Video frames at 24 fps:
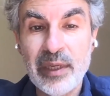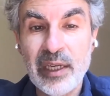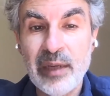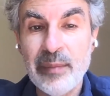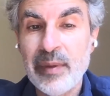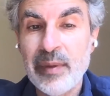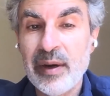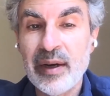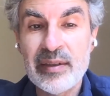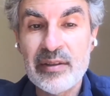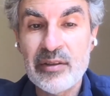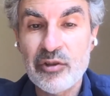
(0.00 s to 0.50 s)

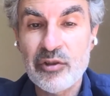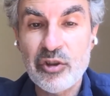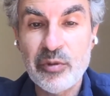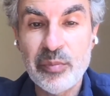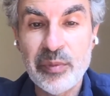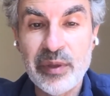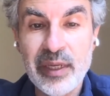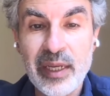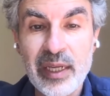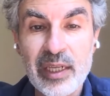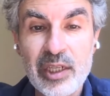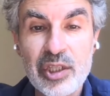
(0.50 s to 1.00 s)
minimize
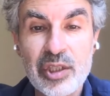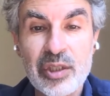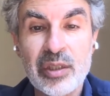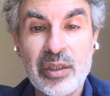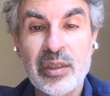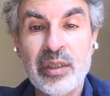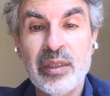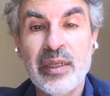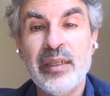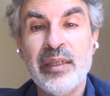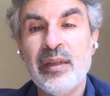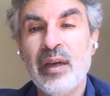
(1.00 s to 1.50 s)

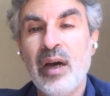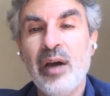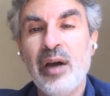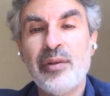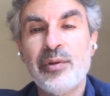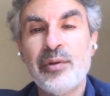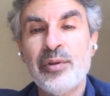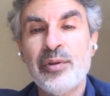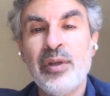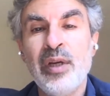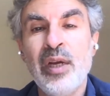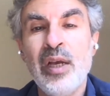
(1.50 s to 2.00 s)
discrimination and
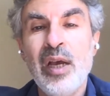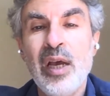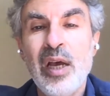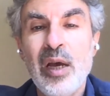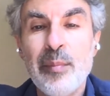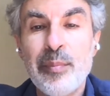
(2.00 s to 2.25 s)
other